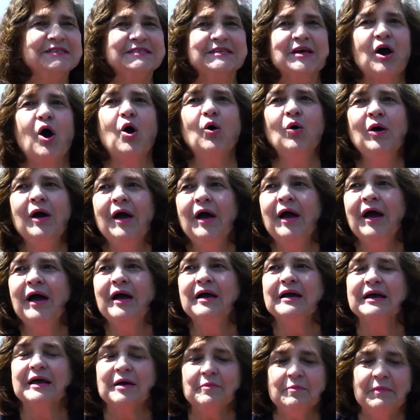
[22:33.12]
so
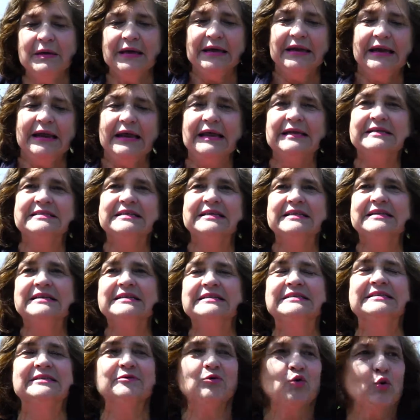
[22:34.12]
committed to
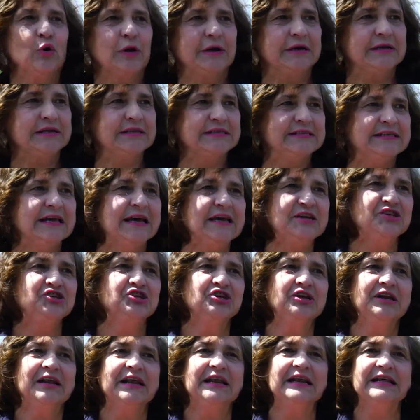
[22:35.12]
this
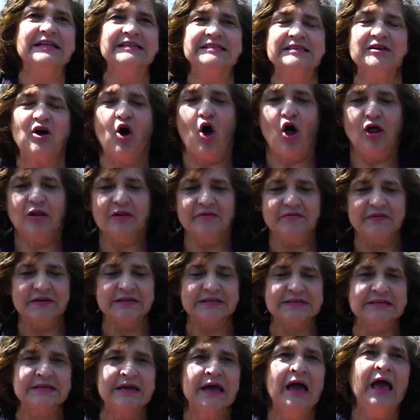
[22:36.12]
organization and it's all of
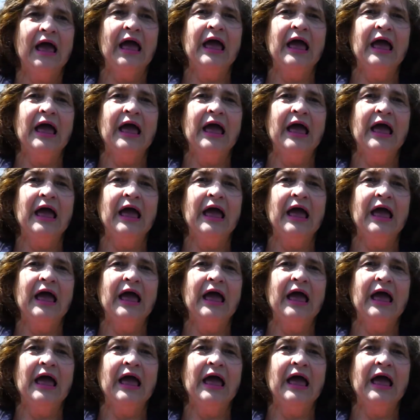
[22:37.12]
its